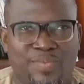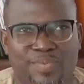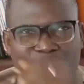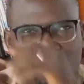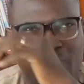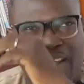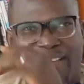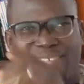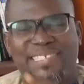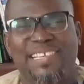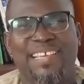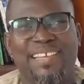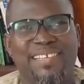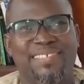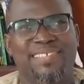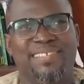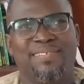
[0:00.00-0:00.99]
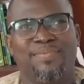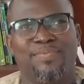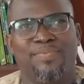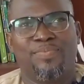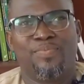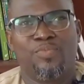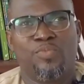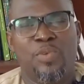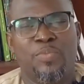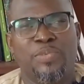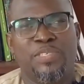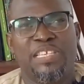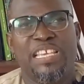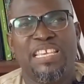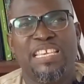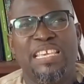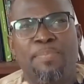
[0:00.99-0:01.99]
What I said is, when we
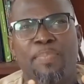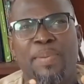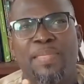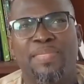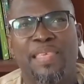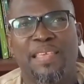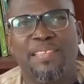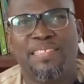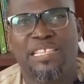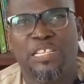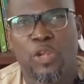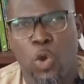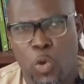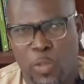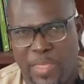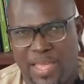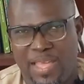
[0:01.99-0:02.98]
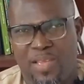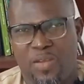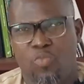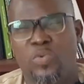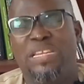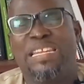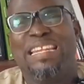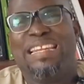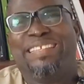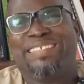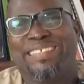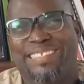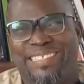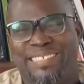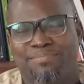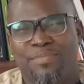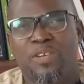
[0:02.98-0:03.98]
say keeping things in order within a
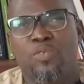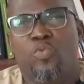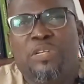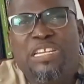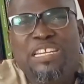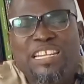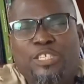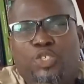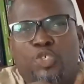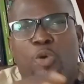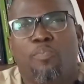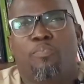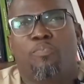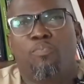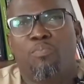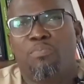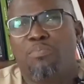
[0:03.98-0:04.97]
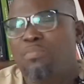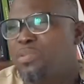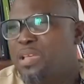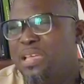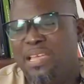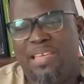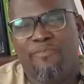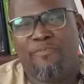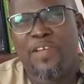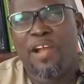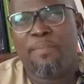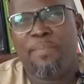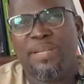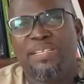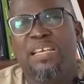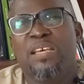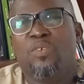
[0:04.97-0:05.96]
system, within a job
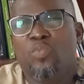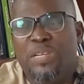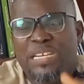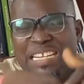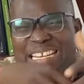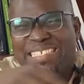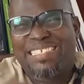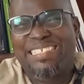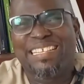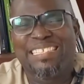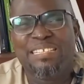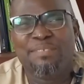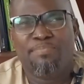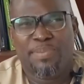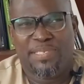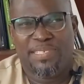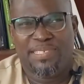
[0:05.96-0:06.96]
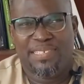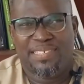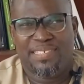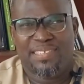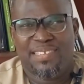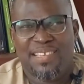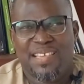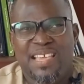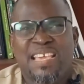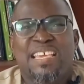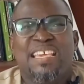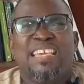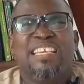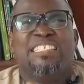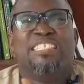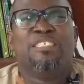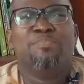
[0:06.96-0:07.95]
environment, within a certain business,
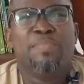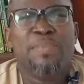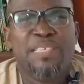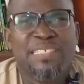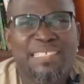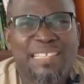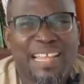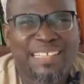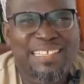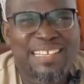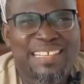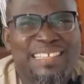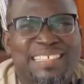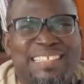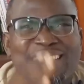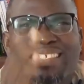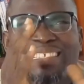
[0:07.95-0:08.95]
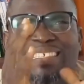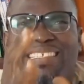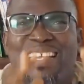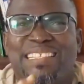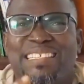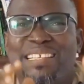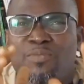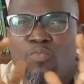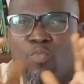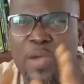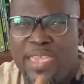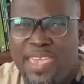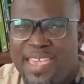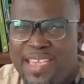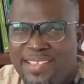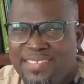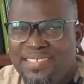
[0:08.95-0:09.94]
it means that certain
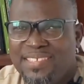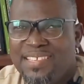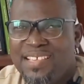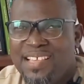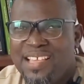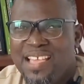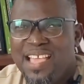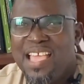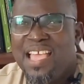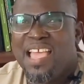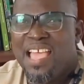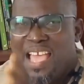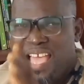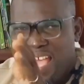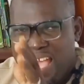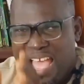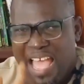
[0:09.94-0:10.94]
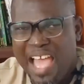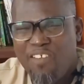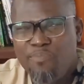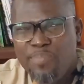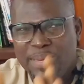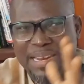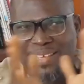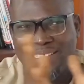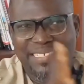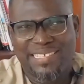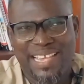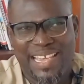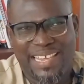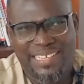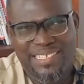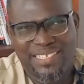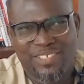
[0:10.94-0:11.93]
workers have been
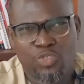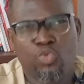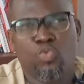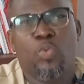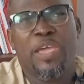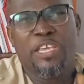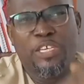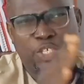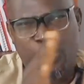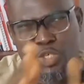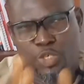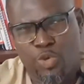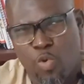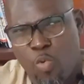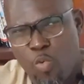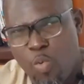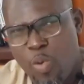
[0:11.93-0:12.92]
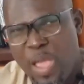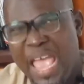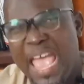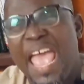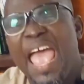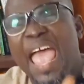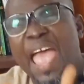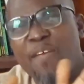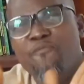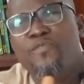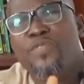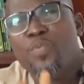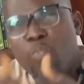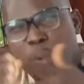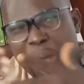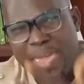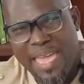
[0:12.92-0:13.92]
assigned to ensure every
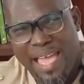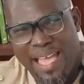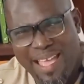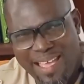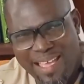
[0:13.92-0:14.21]
worker,